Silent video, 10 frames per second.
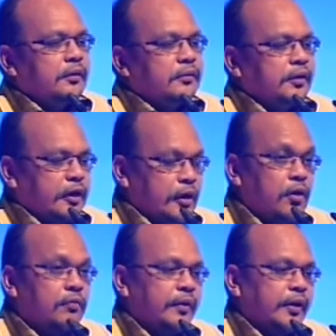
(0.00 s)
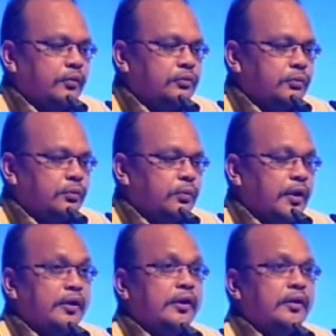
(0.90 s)
taking off and also
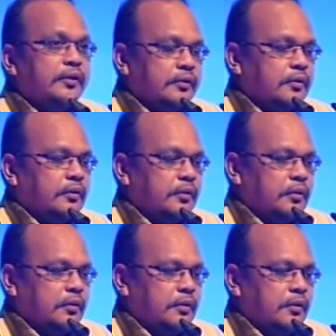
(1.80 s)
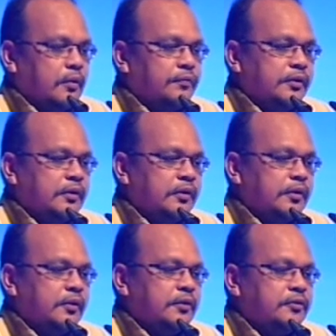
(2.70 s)
landing of
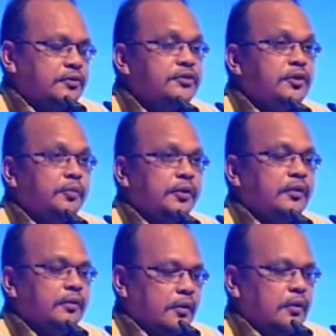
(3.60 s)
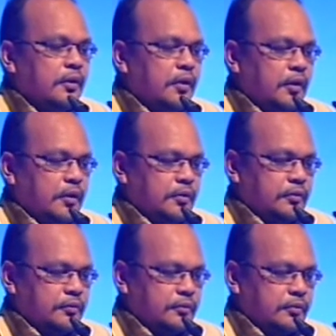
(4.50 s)
the system. Yeah?
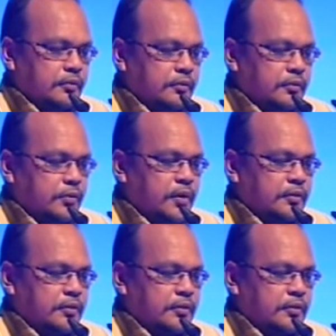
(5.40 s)
So quite